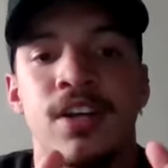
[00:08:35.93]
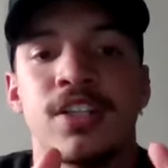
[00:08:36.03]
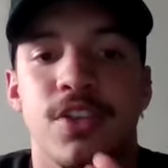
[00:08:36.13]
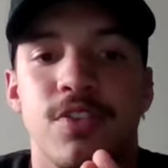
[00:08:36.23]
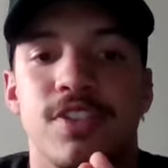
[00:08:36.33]

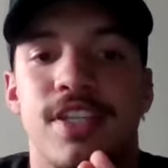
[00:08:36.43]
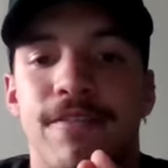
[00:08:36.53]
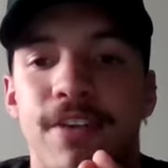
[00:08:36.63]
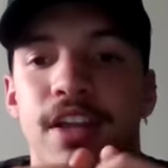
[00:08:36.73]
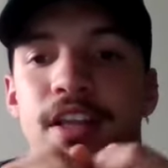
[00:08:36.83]
So there's
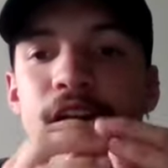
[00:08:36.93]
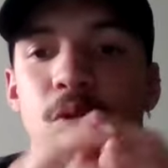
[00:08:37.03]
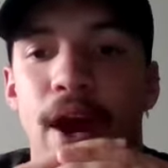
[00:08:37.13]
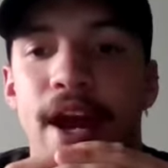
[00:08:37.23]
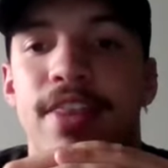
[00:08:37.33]
definitely a
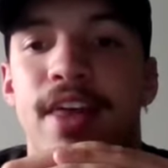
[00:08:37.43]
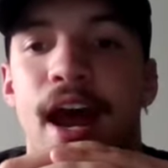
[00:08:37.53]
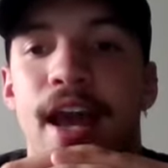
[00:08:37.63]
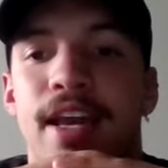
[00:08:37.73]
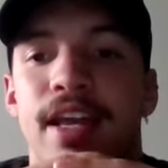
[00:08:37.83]
way that
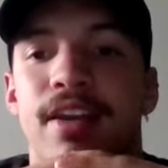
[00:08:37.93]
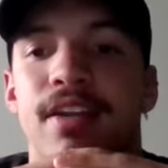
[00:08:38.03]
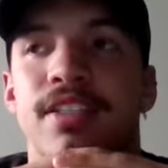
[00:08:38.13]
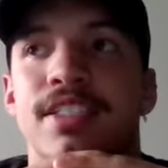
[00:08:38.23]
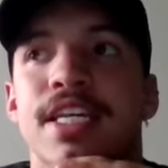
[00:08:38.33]
I
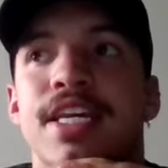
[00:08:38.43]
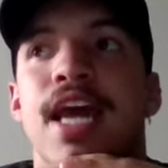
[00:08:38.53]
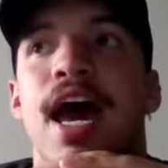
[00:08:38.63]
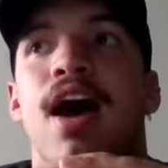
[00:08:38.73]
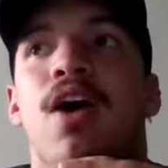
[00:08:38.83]
can see
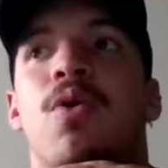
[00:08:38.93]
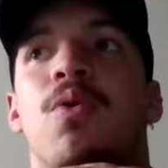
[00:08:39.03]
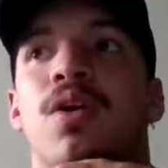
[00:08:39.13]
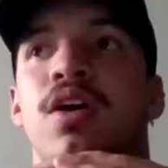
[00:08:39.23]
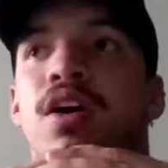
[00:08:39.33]

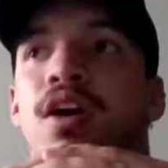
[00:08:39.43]
how